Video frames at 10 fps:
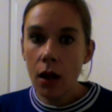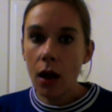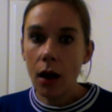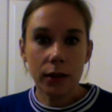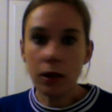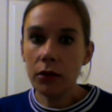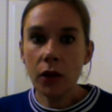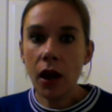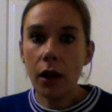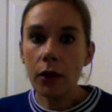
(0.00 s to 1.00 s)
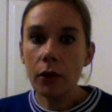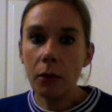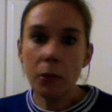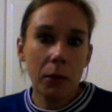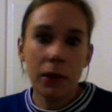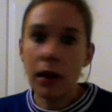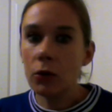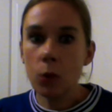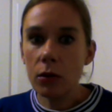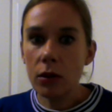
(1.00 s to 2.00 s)
I don't know, and maybe that's
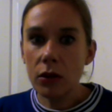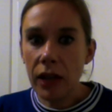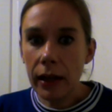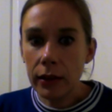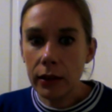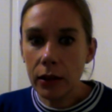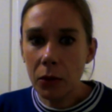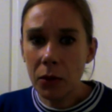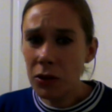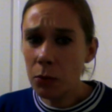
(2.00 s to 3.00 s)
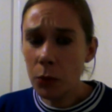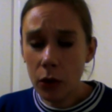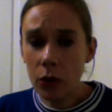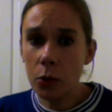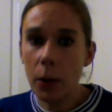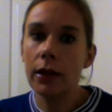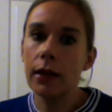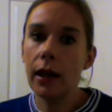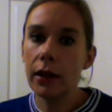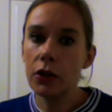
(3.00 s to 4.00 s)
what's unsettling them. And it's pure
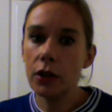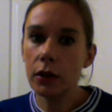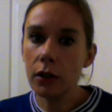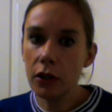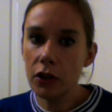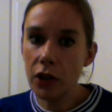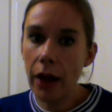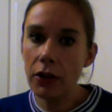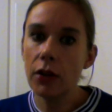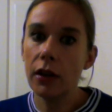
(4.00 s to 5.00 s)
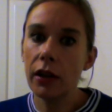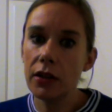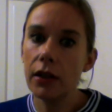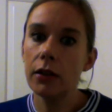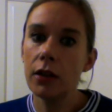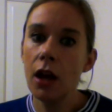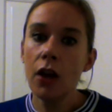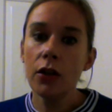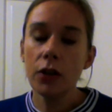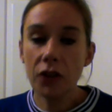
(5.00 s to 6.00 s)
speculation and conjecture, this is.
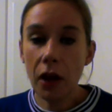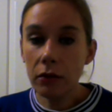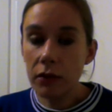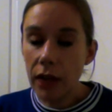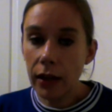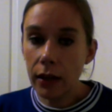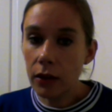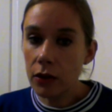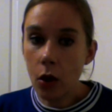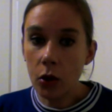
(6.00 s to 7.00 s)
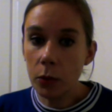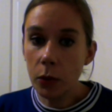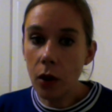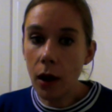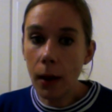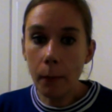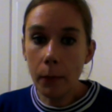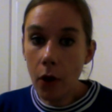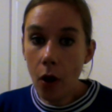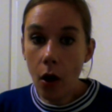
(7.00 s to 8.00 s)
So don't take it as gospel. I am
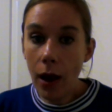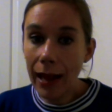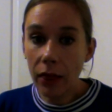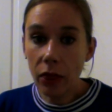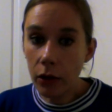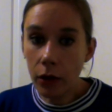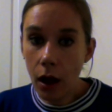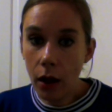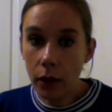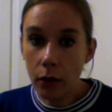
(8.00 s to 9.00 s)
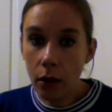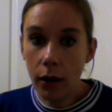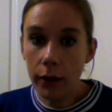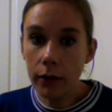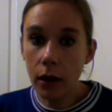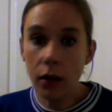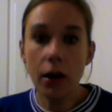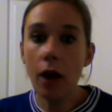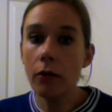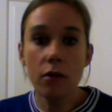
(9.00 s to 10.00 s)
not in the know. I
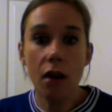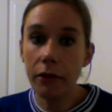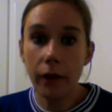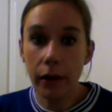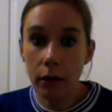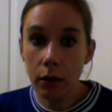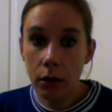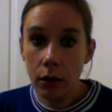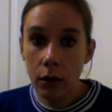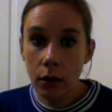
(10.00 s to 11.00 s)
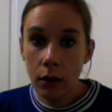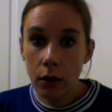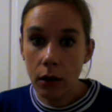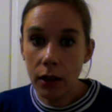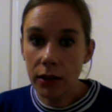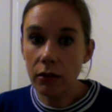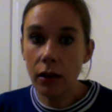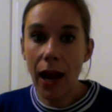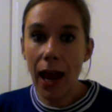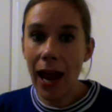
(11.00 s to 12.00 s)
know nothing. I don't know
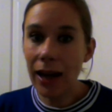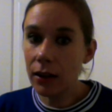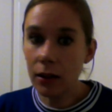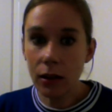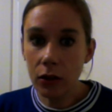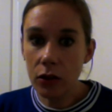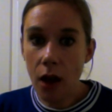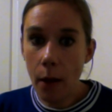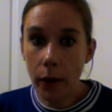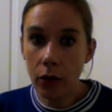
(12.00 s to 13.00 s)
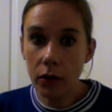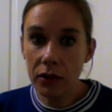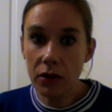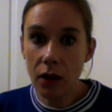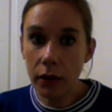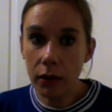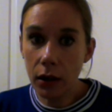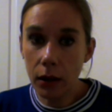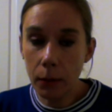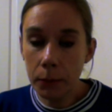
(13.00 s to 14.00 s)
anything that's going on inside the club.